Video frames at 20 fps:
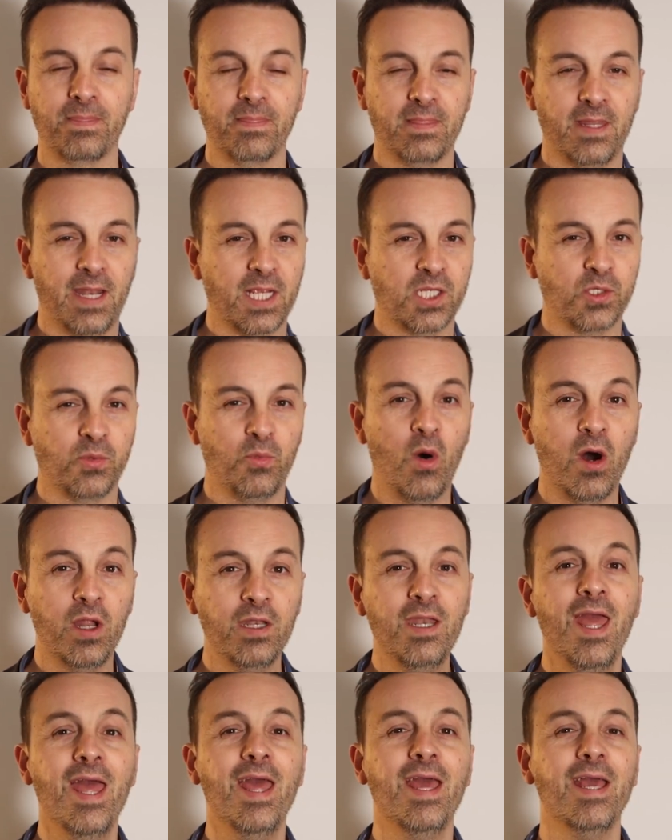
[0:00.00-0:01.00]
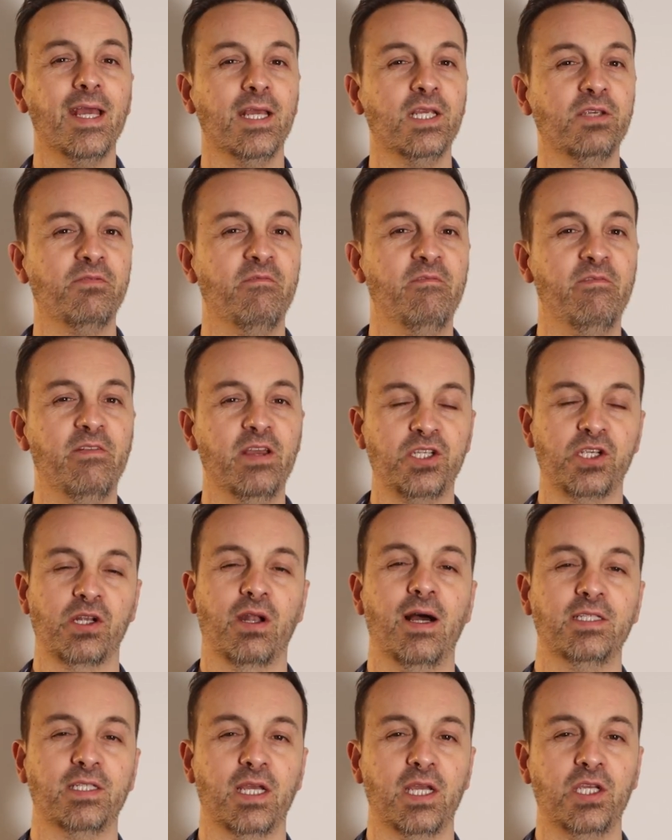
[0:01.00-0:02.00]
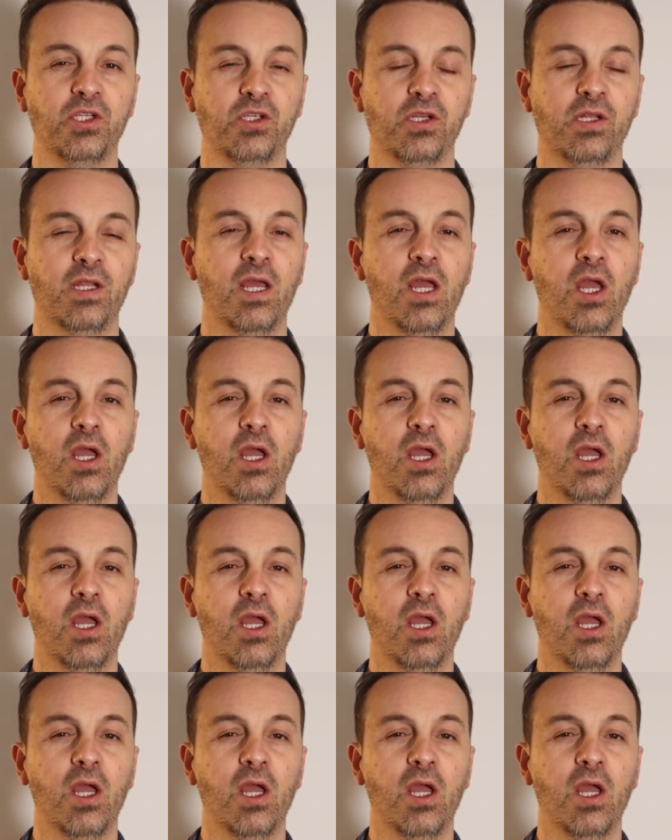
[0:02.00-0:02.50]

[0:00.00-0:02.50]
The next one is visualization.